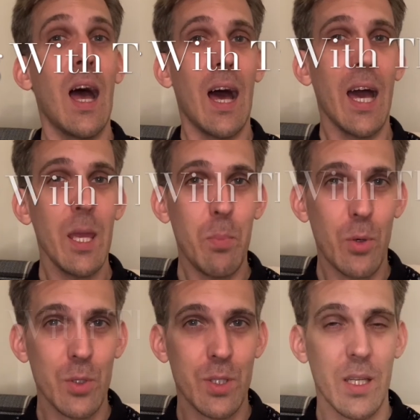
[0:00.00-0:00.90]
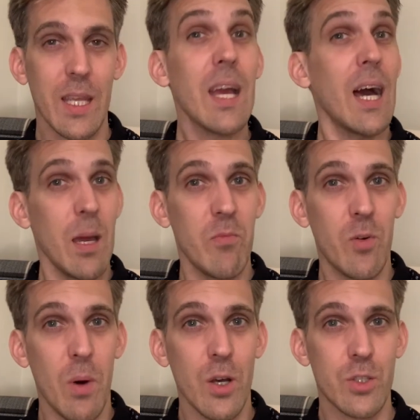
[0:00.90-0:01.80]
I'm
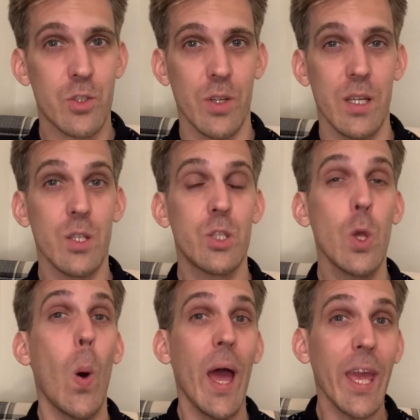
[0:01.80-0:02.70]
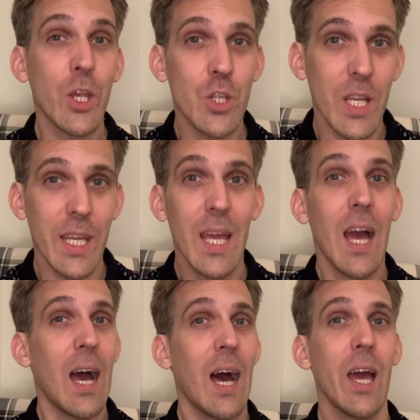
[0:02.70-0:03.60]
from Austria, so actually
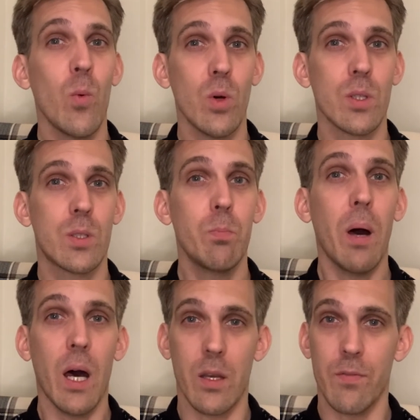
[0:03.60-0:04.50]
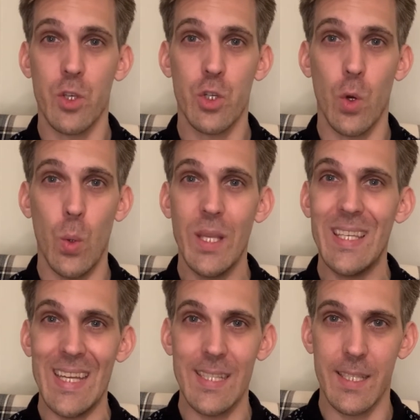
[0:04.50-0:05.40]
I was part of the show
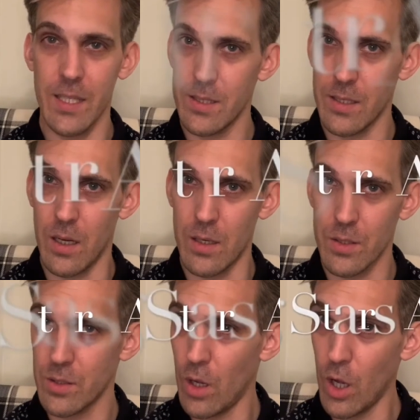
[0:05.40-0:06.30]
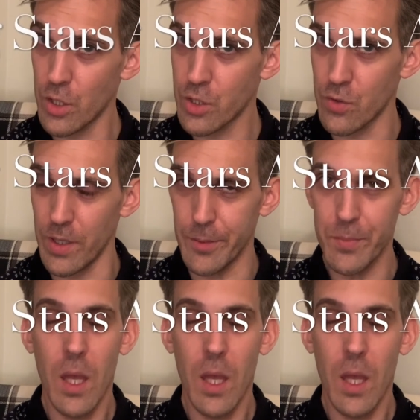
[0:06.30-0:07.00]
Dancing Stars Austria.